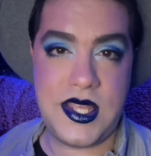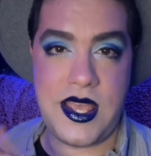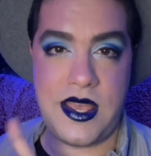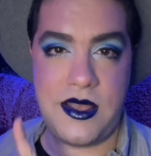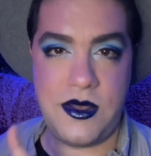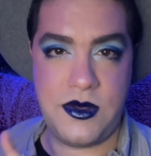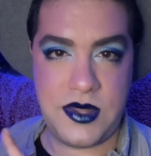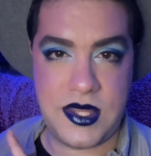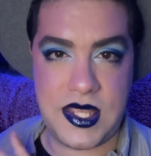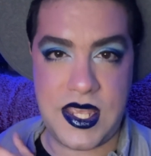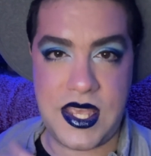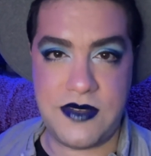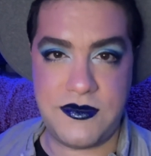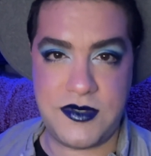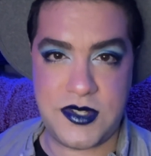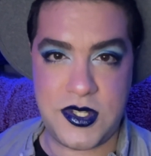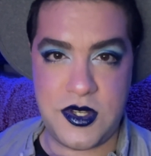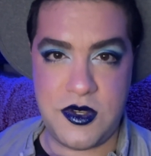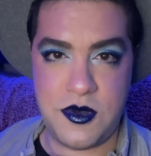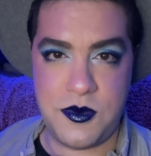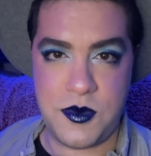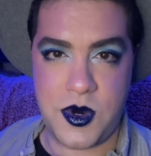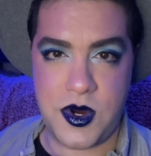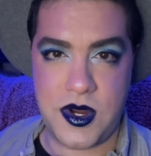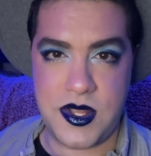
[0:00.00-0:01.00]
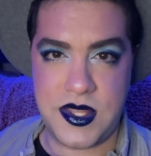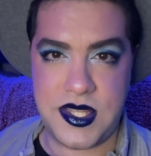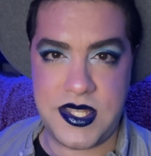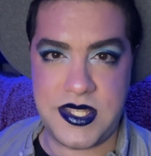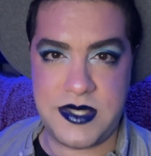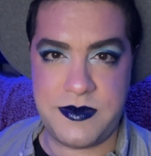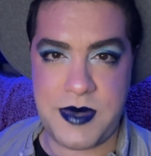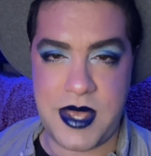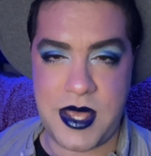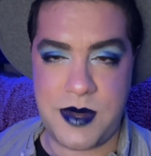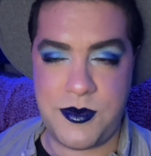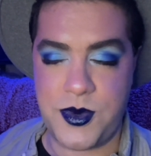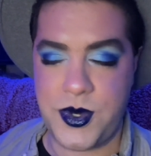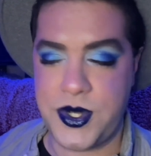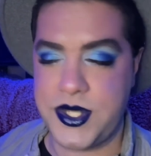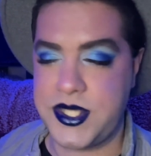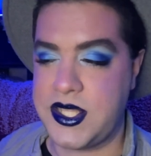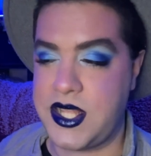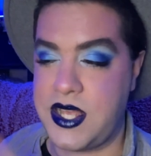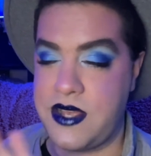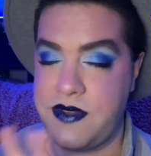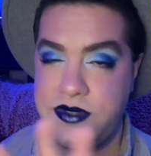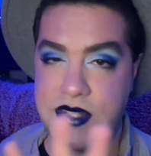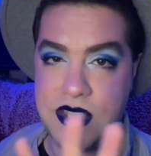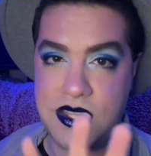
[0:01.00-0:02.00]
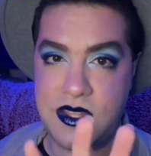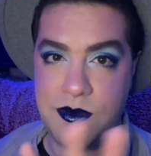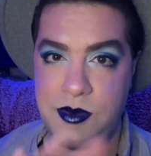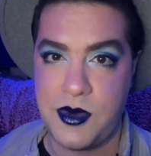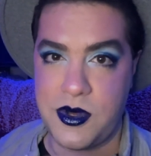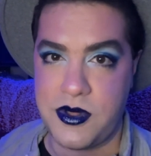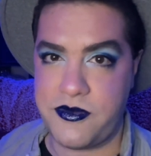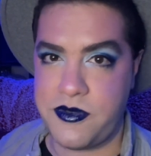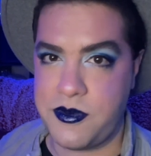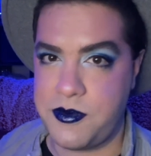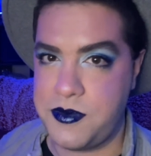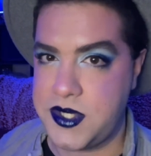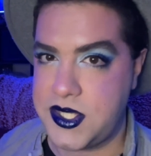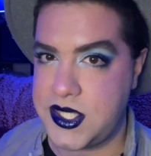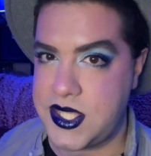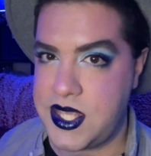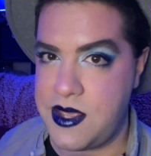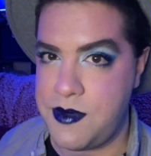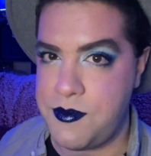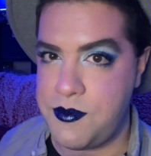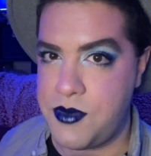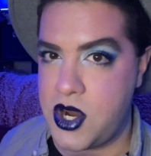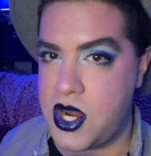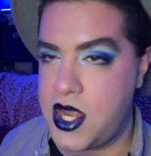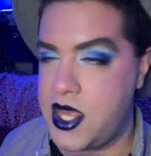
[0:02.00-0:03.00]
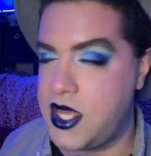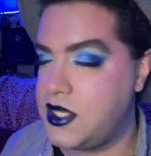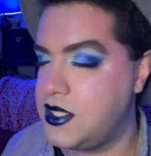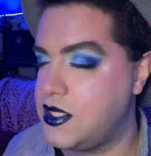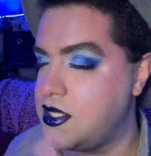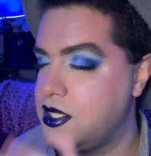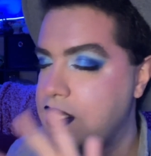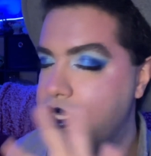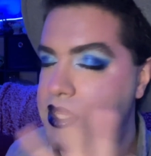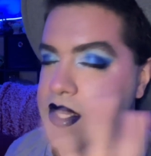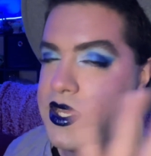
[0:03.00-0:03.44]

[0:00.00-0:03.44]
I only have 2 more of these bad boys left, and they're both from the same brand.